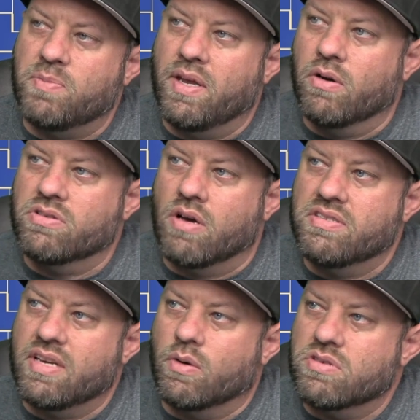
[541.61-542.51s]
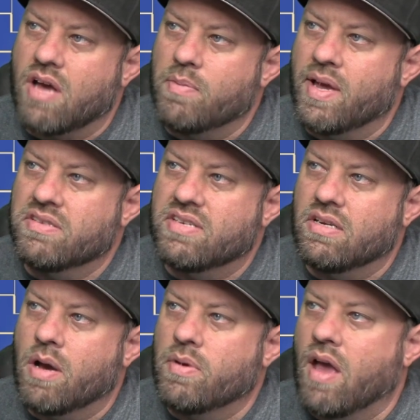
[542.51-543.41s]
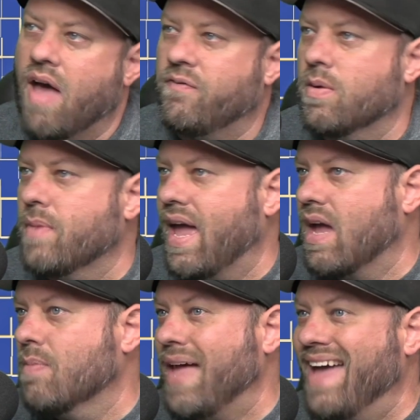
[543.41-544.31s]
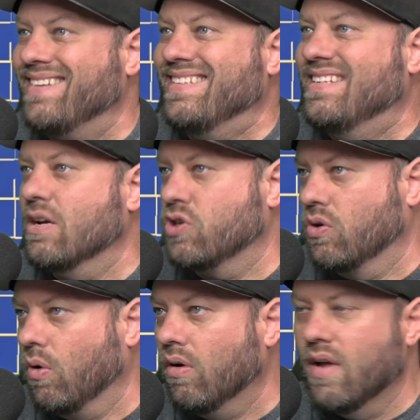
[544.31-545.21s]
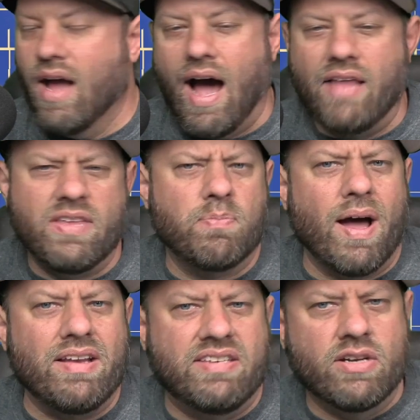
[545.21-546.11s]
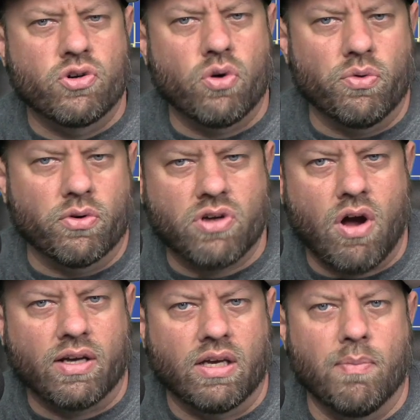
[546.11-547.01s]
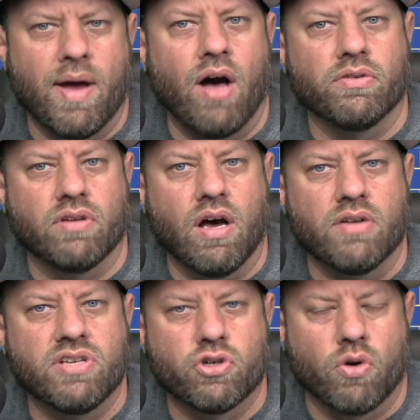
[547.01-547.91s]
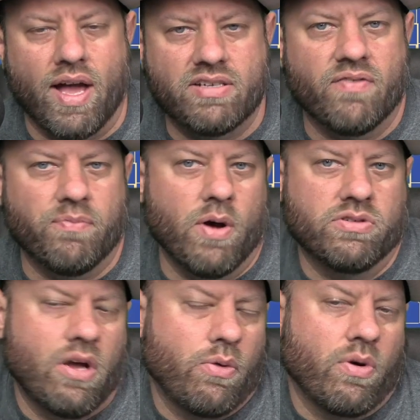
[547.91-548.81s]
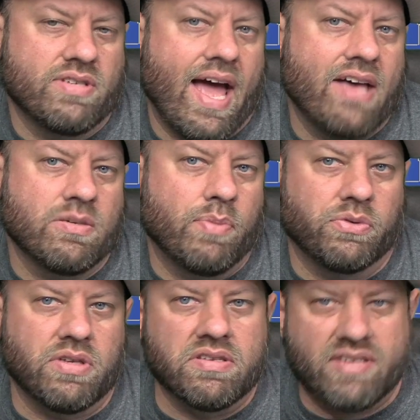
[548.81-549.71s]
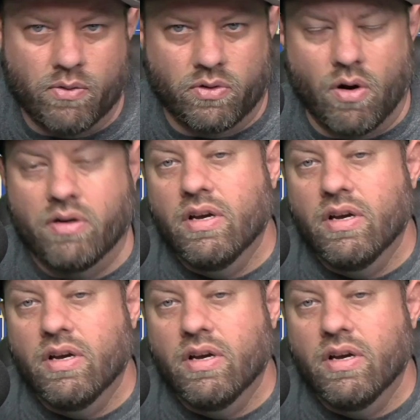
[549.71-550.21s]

meters on single sideband, CW, FM, AM, and digital. I think by digital, they're talking about uh, digital HF modes. In other words, it has a built in sound card.